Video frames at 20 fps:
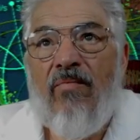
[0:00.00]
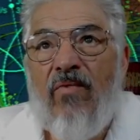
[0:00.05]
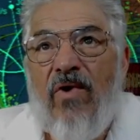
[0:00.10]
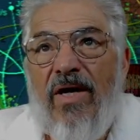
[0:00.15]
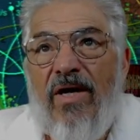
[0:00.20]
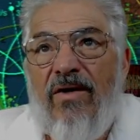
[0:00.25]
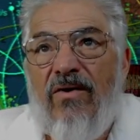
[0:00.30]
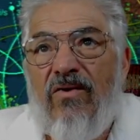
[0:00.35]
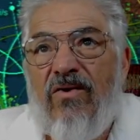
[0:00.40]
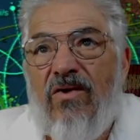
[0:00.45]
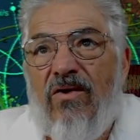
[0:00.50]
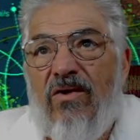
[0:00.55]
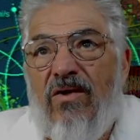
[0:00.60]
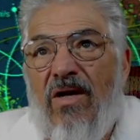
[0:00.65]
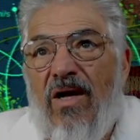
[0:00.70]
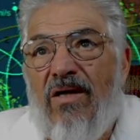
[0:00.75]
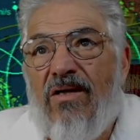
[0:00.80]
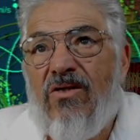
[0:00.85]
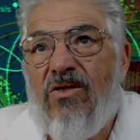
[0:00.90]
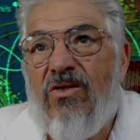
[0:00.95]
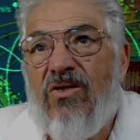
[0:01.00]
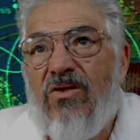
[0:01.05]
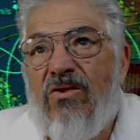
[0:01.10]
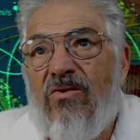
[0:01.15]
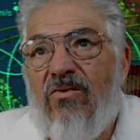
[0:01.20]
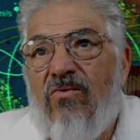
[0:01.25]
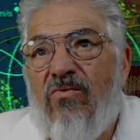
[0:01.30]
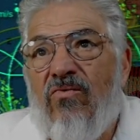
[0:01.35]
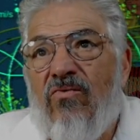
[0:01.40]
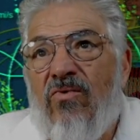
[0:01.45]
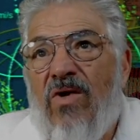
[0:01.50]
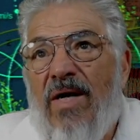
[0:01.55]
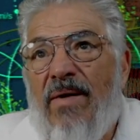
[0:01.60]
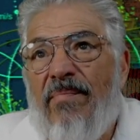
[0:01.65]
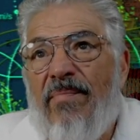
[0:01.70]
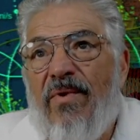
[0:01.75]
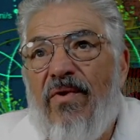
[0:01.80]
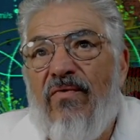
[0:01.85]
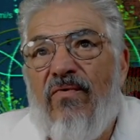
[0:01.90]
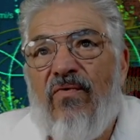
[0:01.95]
Radio Deluxe right
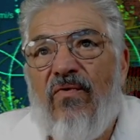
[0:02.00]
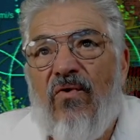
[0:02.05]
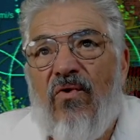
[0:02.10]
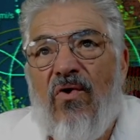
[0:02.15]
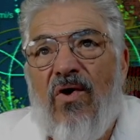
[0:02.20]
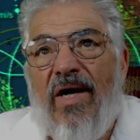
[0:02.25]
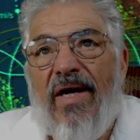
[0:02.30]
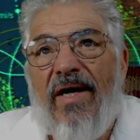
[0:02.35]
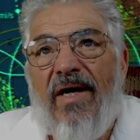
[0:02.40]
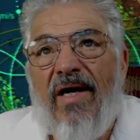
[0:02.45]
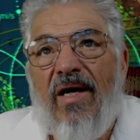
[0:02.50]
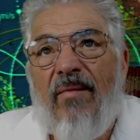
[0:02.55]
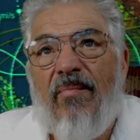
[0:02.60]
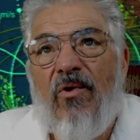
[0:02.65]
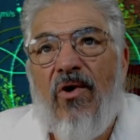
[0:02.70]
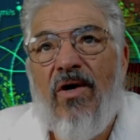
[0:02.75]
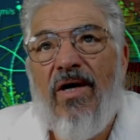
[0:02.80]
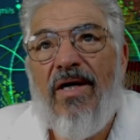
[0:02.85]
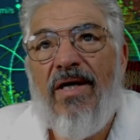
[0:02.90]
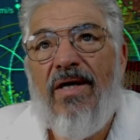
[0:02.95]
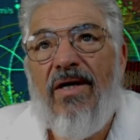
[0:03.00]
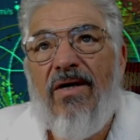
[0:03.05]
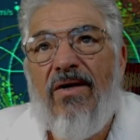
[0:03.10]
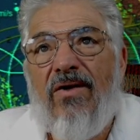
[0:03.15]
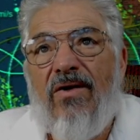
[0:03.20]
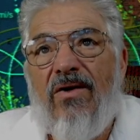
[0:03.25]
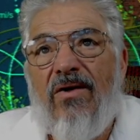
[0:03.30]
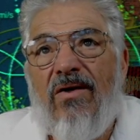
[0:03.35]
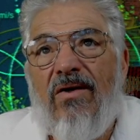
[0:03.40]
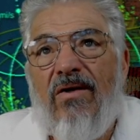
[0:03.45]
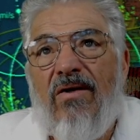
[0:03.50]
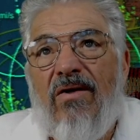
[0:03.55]
before I came on here.